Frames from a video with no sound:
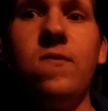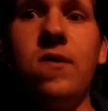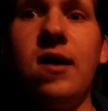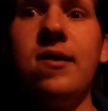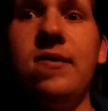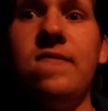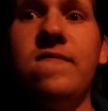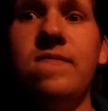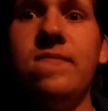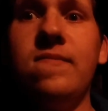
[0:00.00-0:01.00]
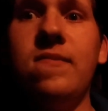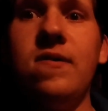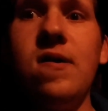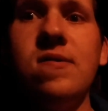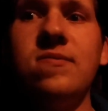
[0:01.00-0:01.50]
where I live.
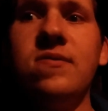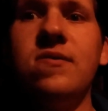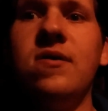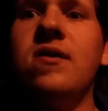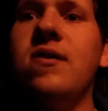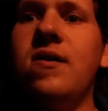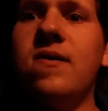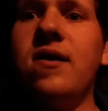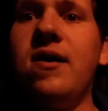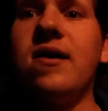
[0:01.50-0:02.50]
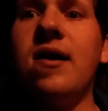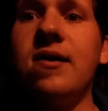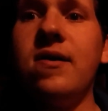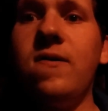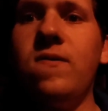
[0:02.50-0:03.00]
Okay, I
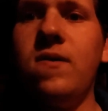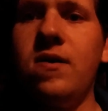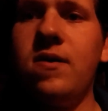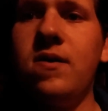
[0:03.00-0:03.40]
gotta go.